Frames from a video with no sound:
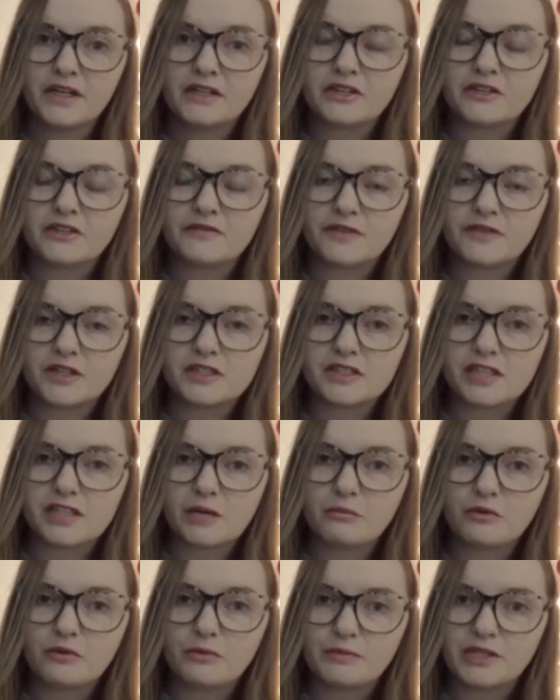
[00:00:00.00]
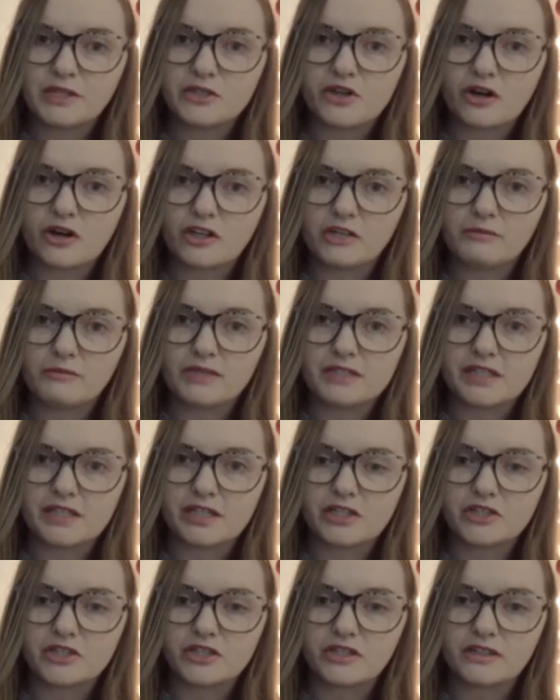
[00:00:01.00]
The first step would be
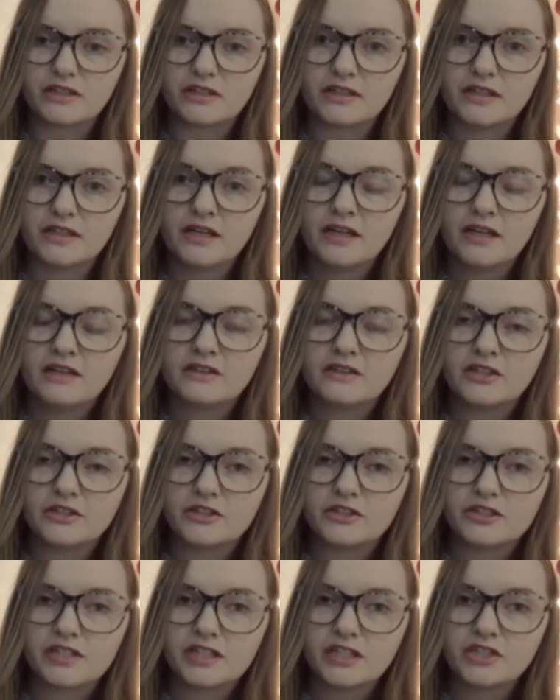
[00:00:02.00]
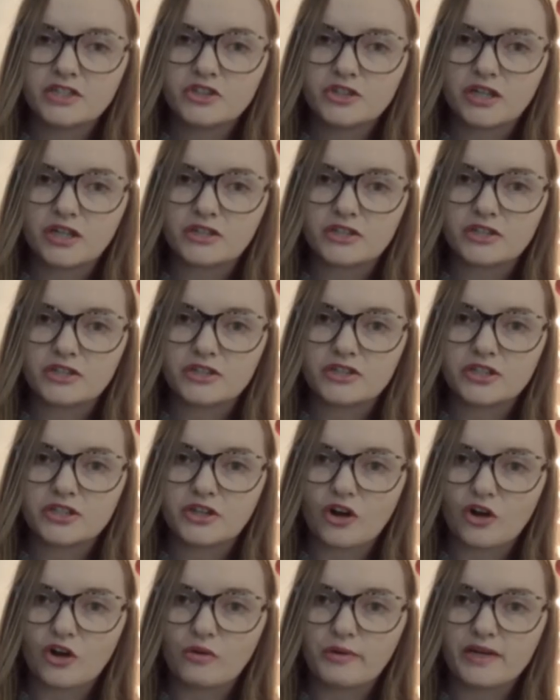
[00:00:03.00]
documentation. The nursing instructor should
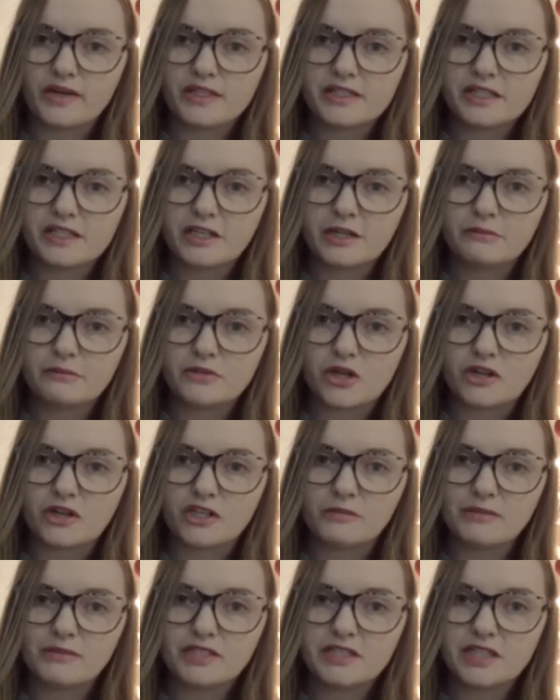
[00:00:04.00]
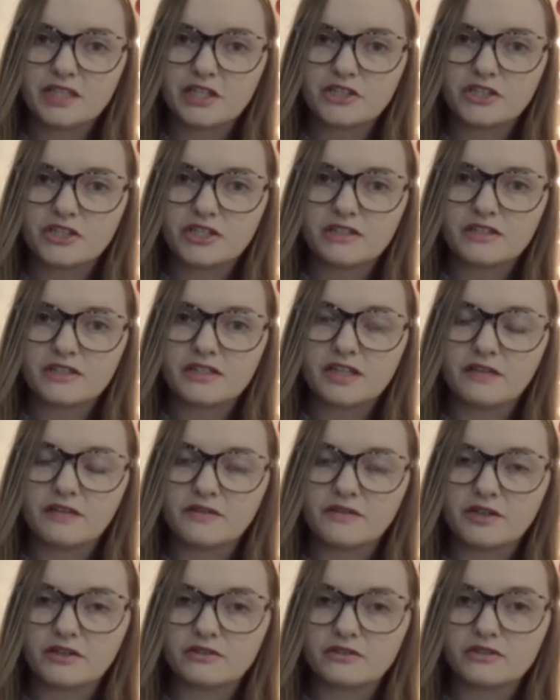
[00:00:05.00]
always keep documentations of
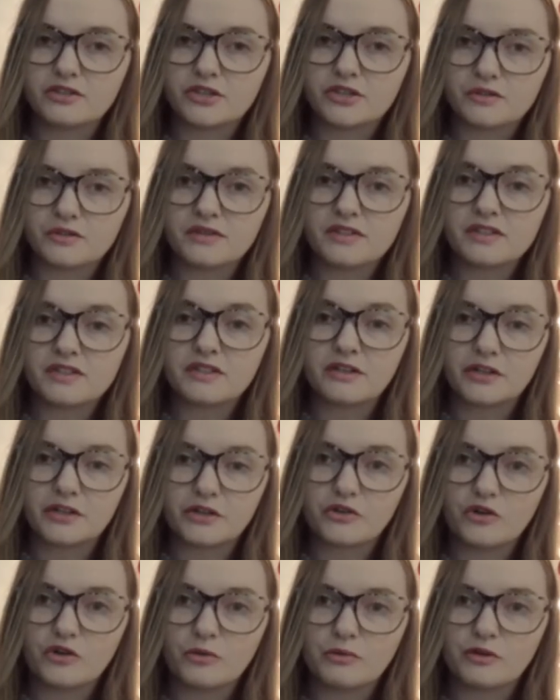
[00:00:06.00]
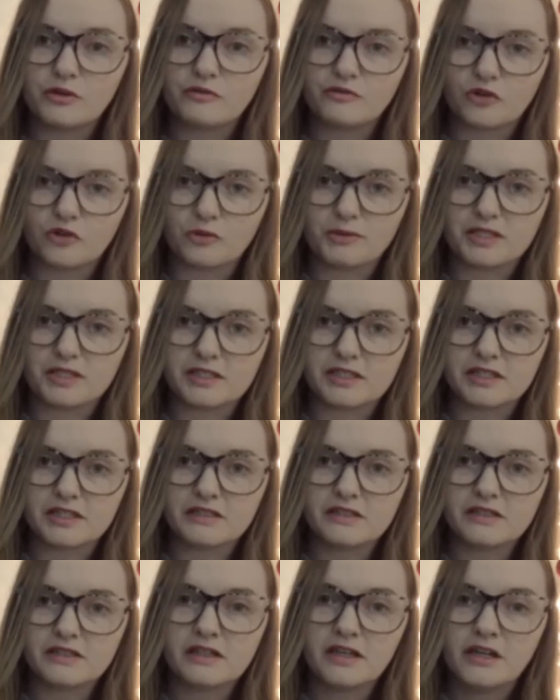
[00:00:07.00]
the student's clinical
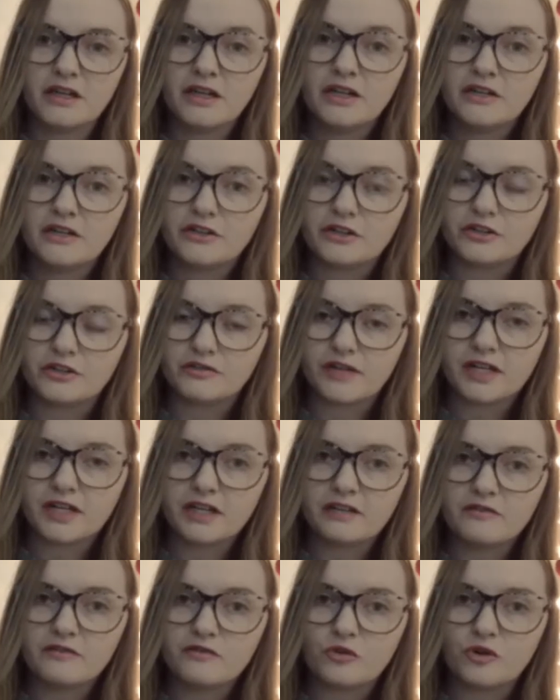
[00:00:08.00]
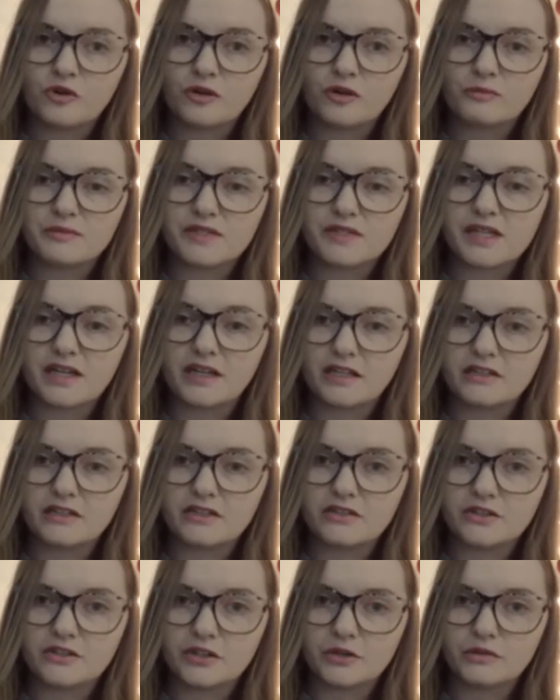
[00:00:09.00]
performances, their rating forms,
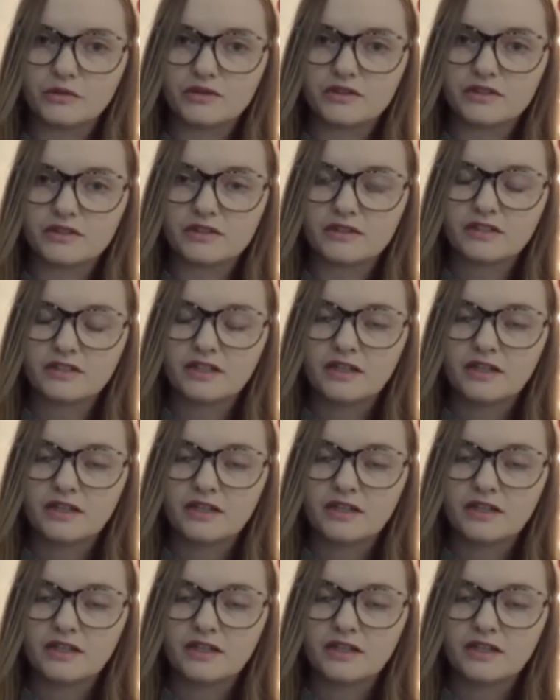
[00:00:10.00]
and notes.